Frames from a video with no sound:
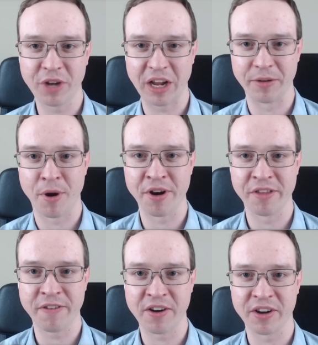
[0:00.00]
as part of the
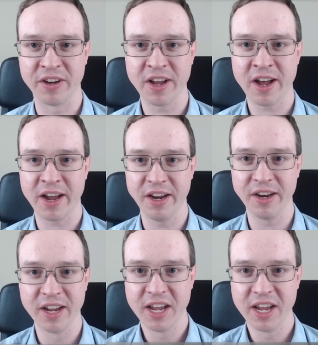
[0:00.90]
Falcon 9,